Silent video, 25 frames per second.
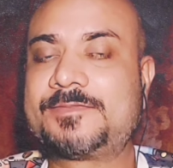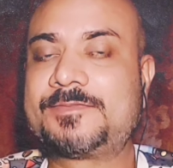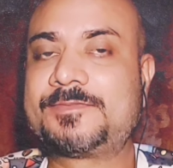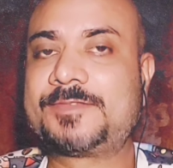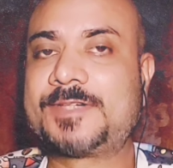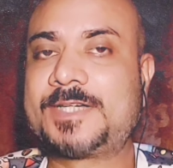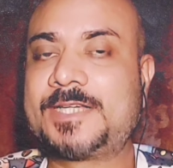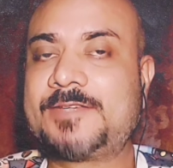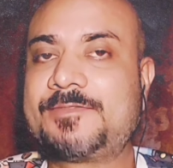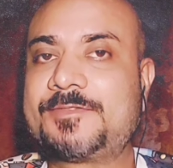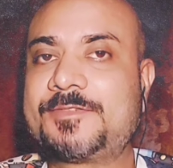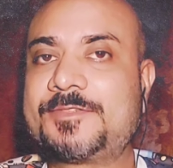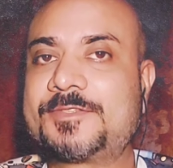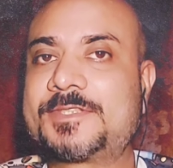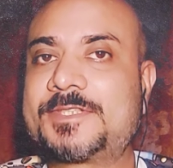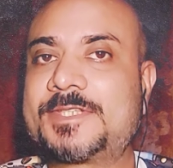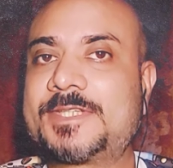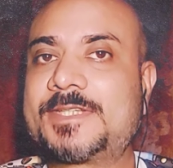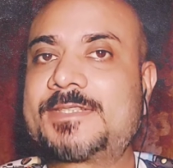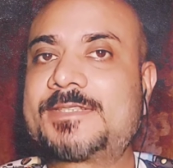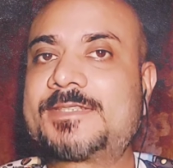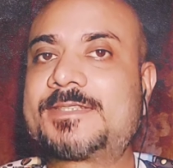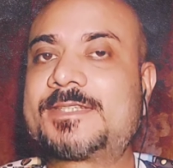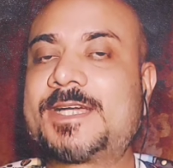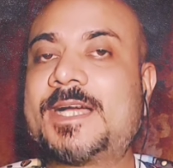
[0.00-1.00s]
5 to
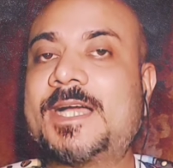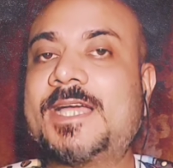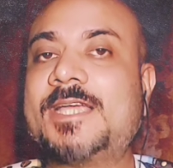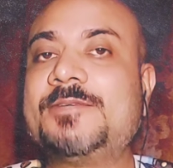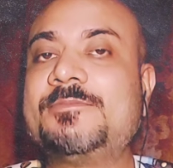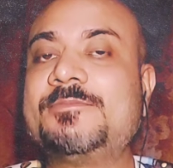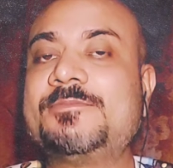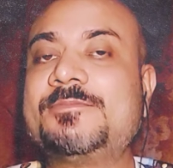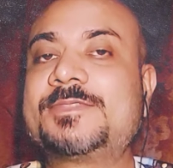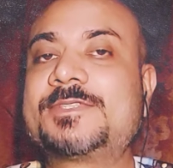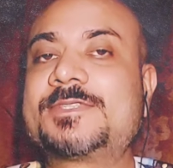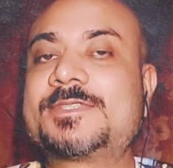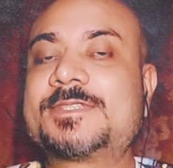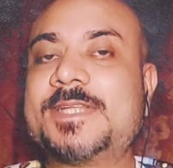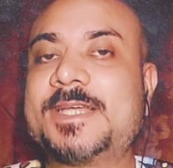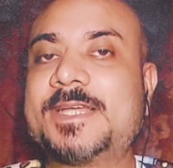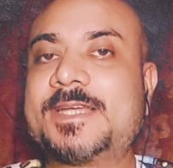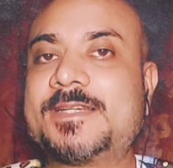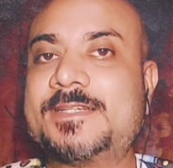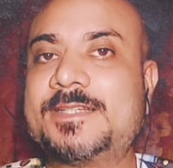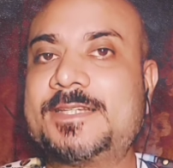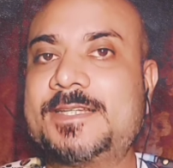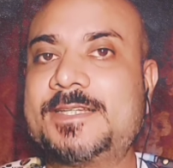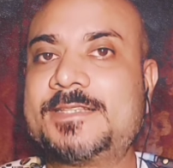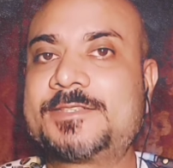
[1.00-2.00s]
6 times
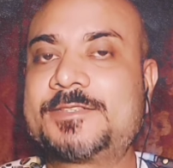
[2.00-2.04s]
that day.